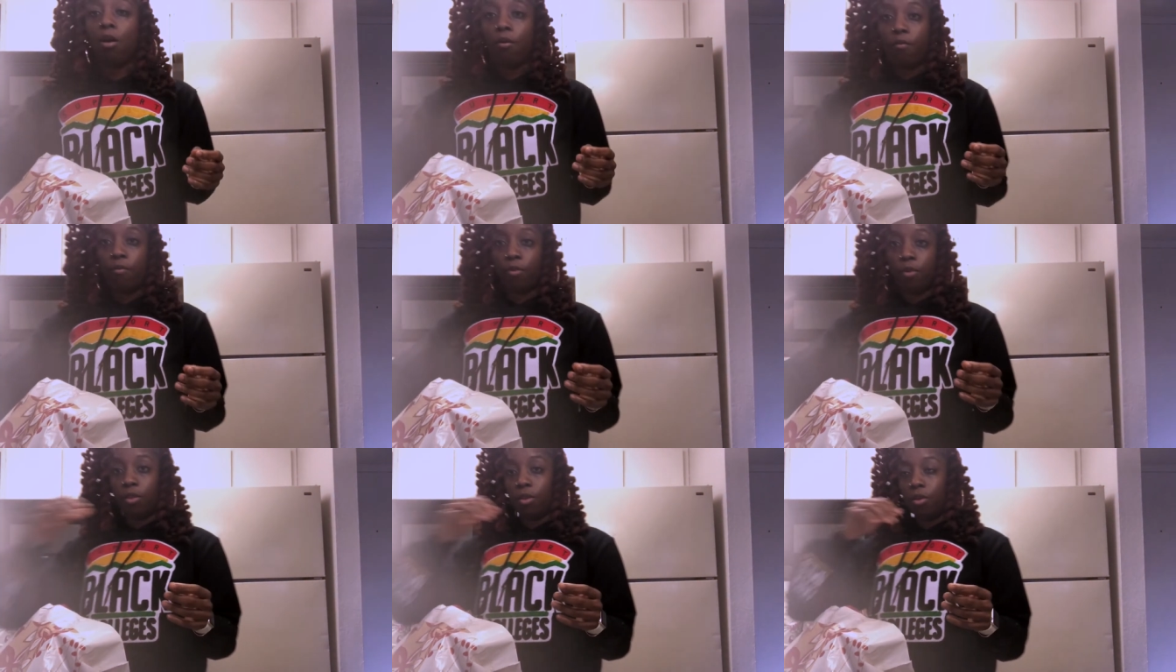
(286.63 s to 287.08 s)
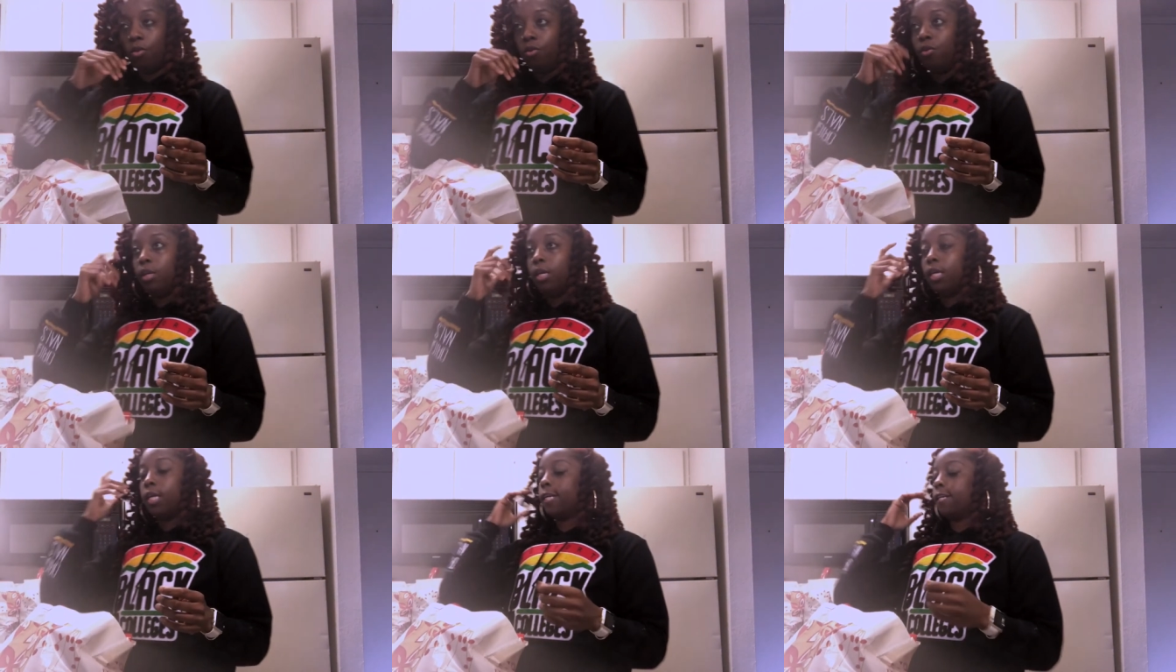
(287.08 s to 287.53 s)
for the new
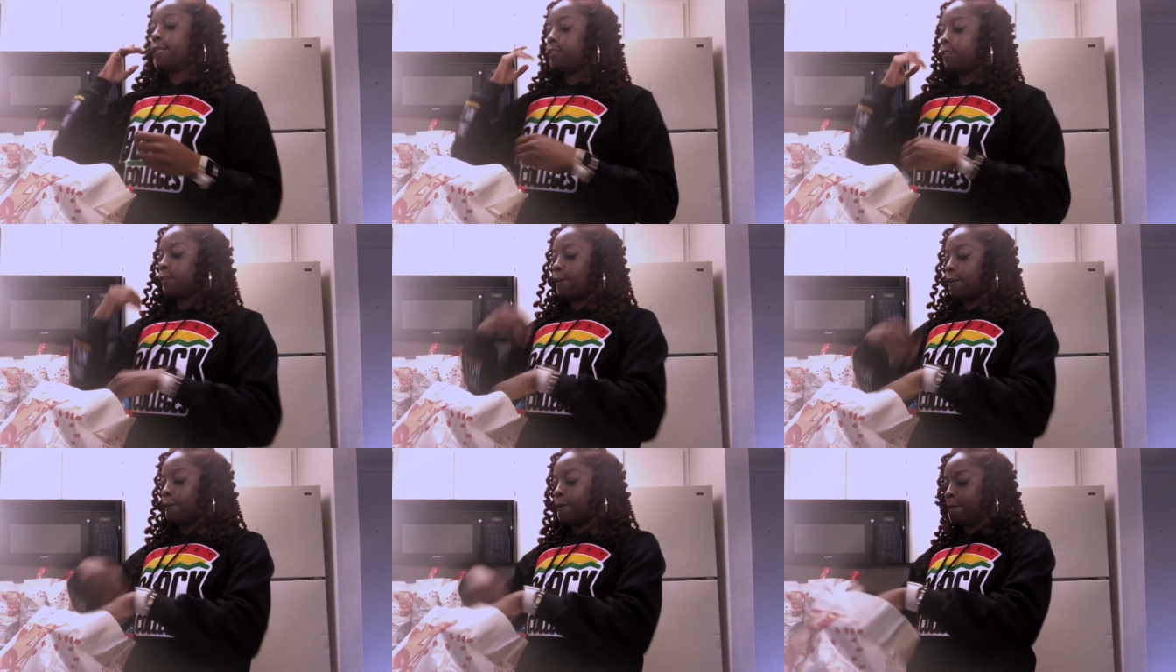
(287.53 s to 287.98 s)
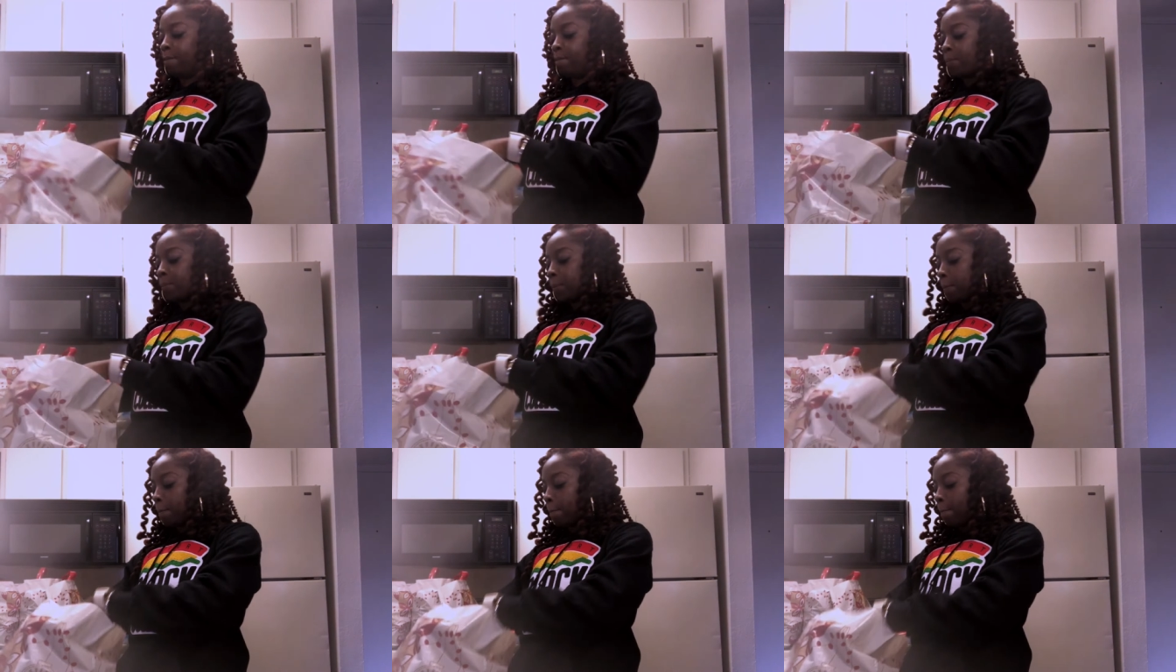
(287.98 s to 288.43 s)
year, so
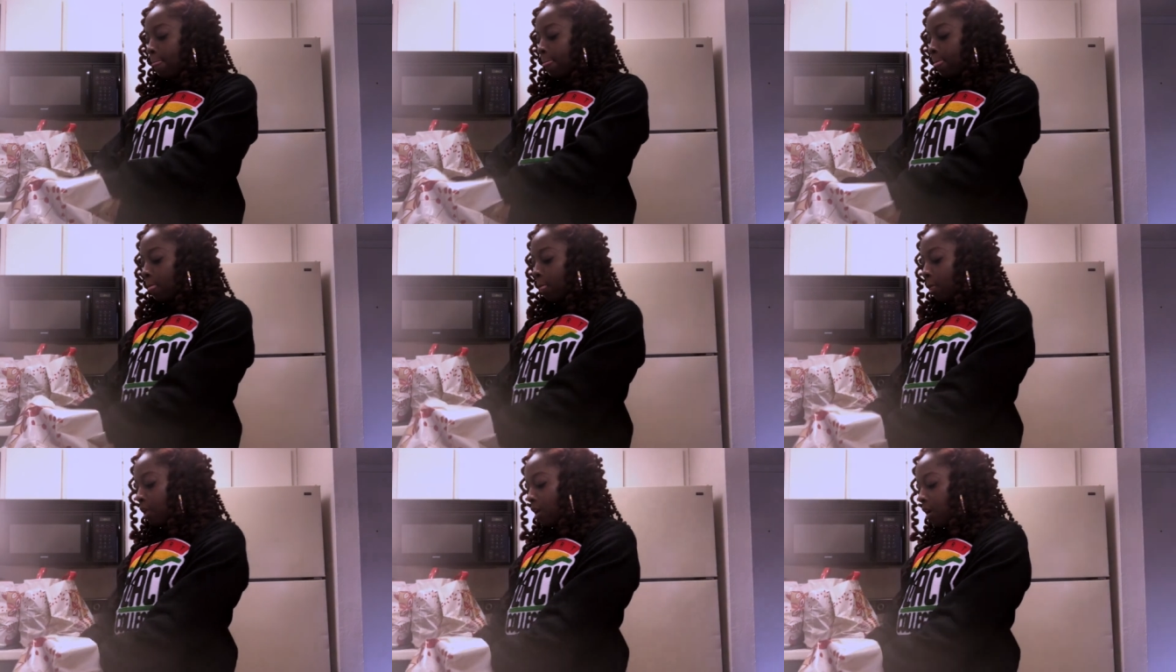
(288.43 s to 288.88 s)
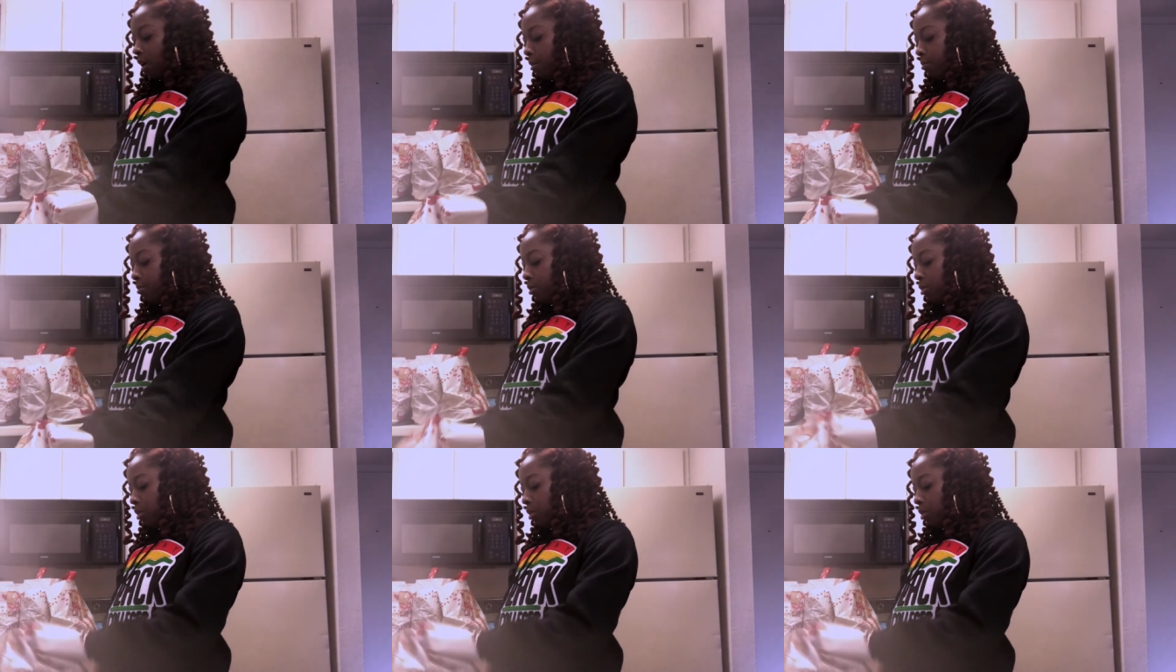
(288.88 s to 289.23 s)
I'm